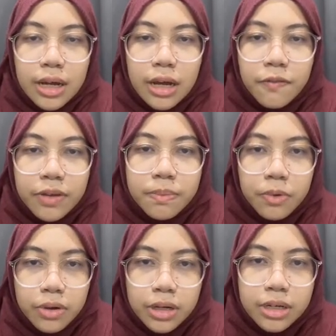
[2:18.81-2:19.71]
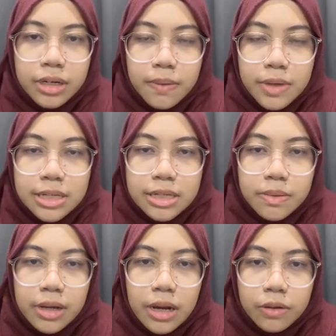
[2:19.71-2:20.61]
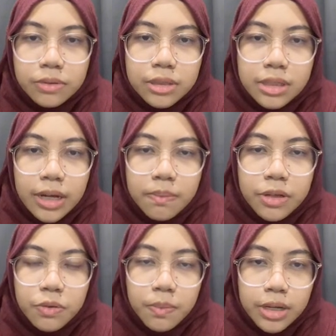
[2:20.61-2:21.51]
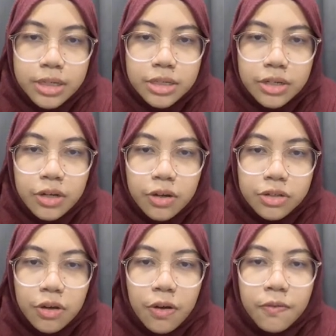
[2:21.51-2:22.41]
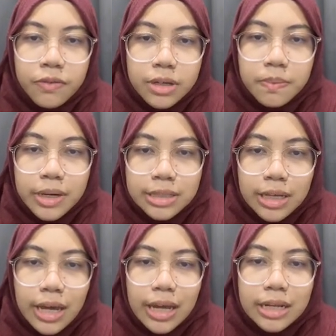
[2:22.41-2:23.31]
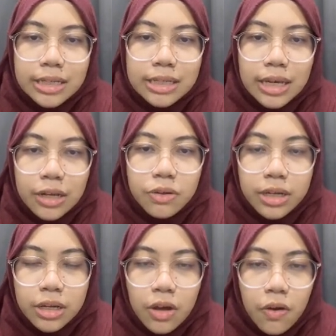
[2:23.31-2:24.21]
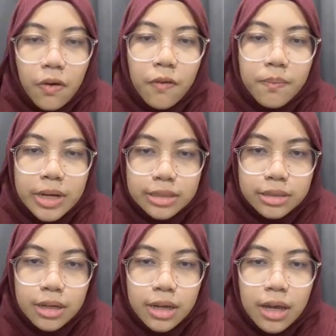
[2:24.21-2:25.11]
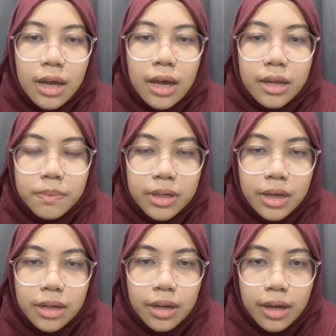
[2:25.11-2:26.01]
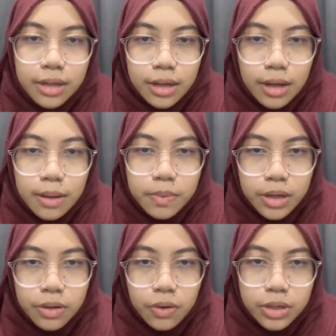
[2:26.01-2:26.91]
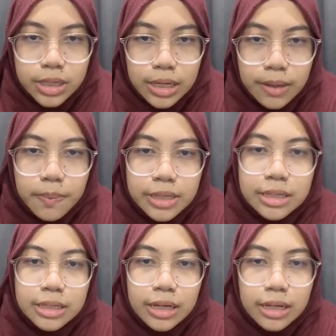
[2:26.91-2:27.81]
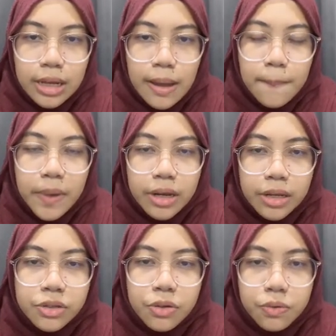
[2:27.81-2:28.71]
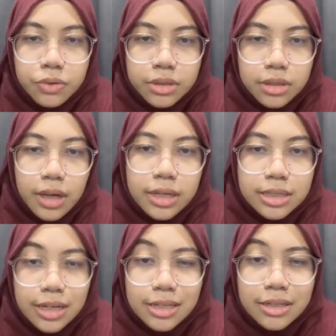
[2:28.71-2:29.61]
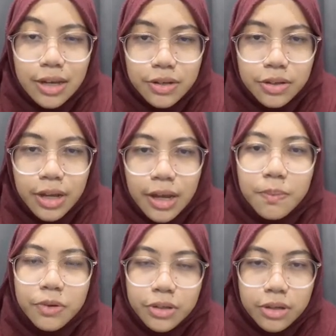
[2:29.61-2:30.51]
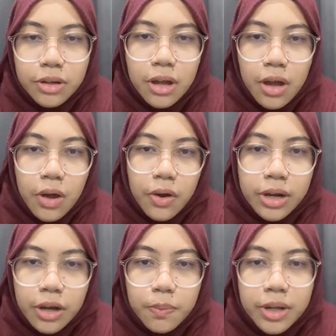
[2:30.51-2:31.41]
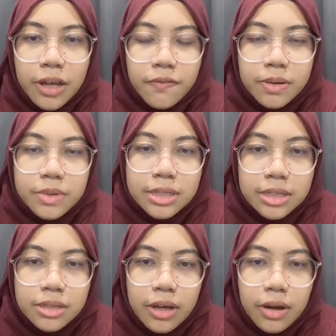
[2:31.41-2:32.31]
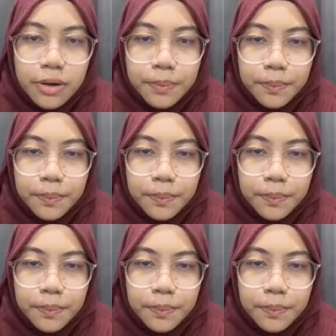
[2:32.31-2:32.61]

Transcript: Furthermore, the Redbus system allows the admin to manage the records of the bus and the scheduling of bus. Admin can add, update or delete bus details, manage routes, set schedule and monitor on how many available seats there are.